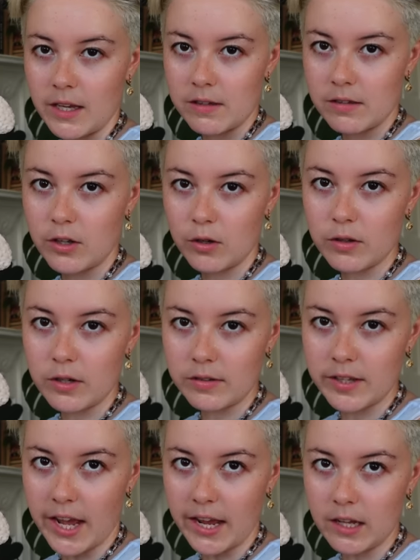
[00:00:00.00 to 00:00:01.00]
He has a cute little
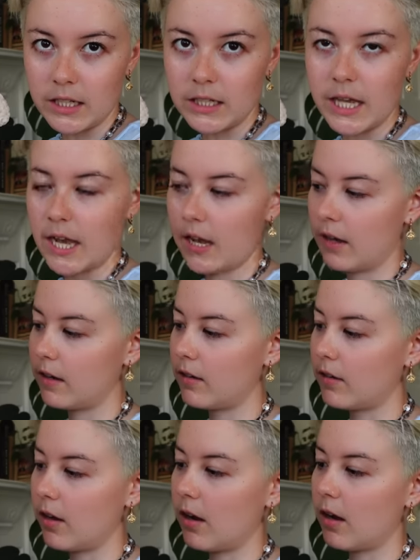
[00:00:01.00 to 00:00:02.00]
tail,
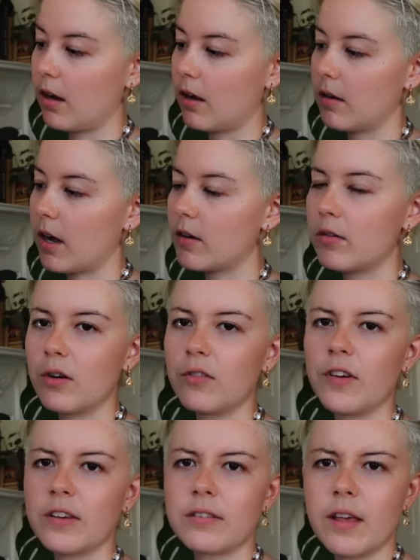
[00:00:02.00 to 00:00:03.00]
and I don't know
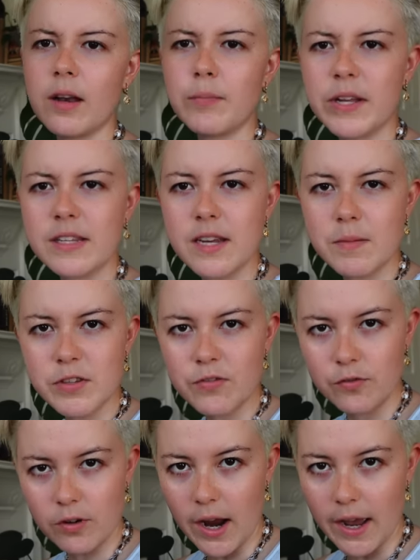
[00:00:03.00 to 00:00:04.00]
if I said, but his name is
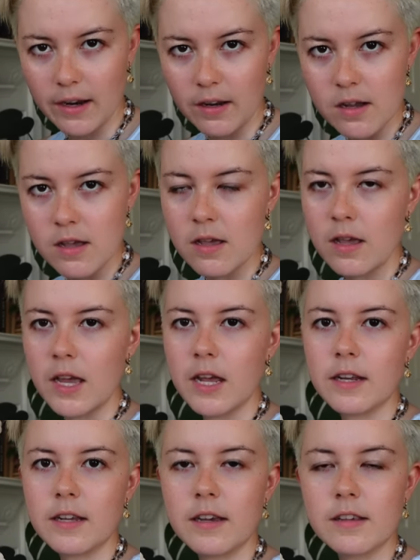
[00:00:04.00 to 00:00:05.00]
Fred,
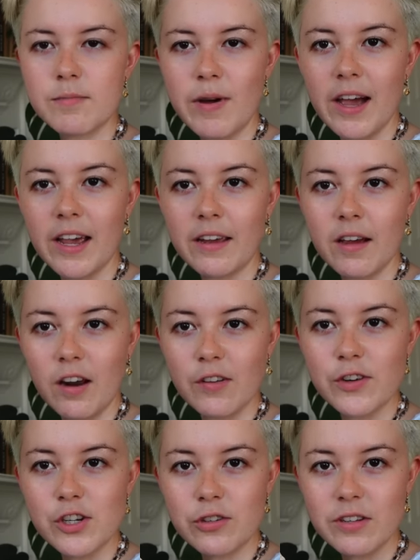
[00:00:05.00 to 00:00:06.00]
and he is my
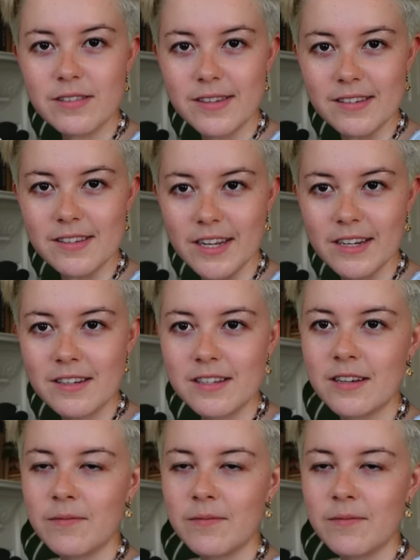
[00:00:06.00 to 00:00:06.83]
unofficial assistant.